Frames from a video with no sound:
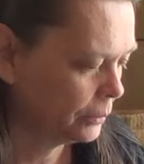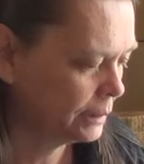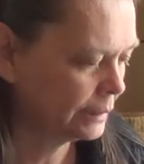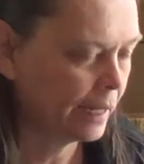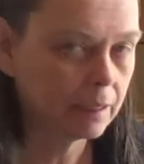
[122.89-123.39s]

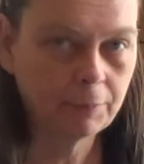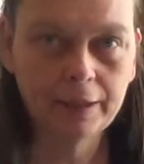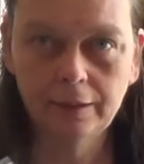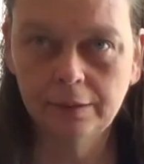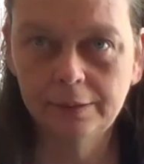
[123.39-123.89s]

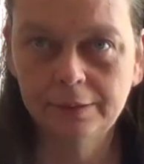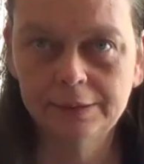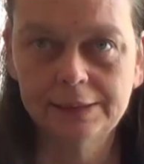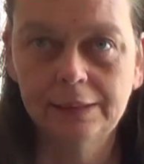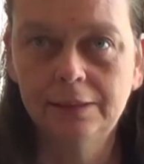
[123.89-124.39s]
stockpiling
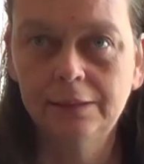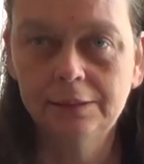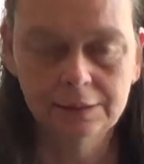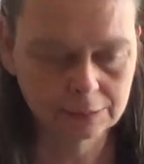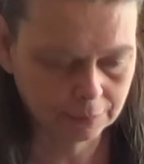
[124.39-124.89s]

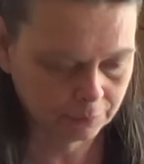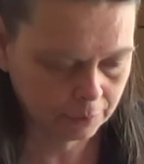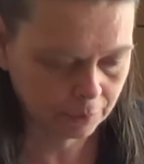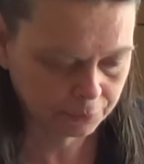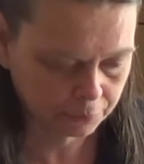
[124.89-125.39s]
seeds,
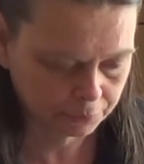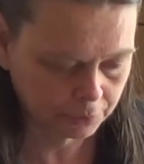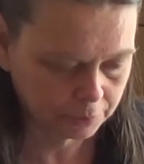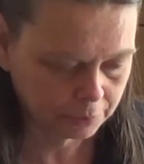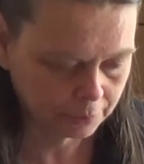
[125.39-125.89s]
you know, for
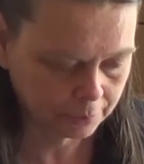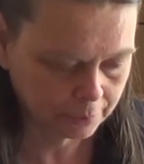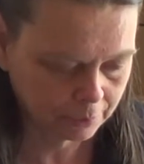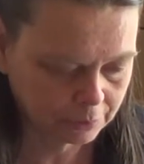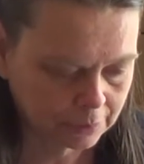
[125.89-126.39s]
future
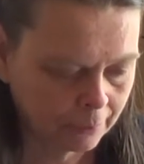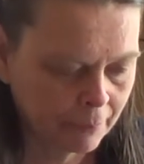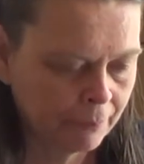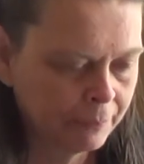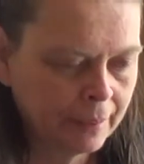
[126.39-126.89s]
use,
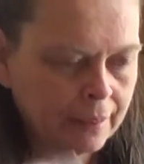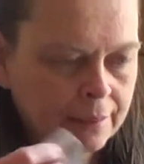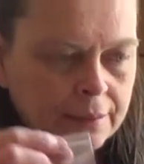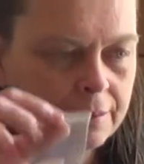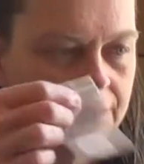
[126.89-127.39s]

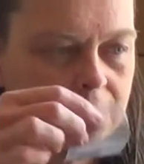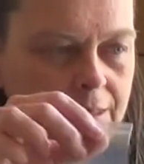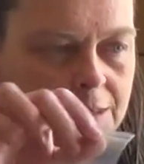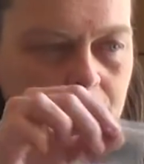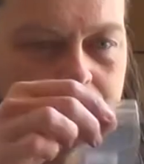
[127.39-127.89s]

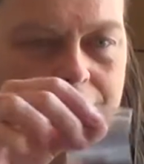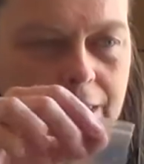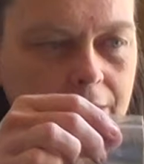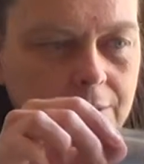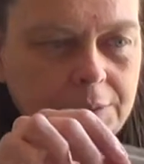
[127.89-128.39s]
these
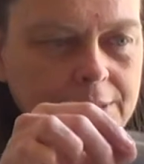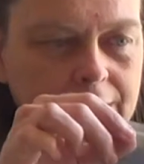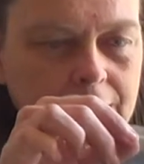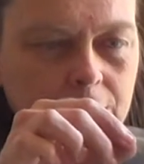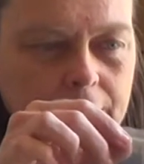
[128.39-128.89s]
potato seeds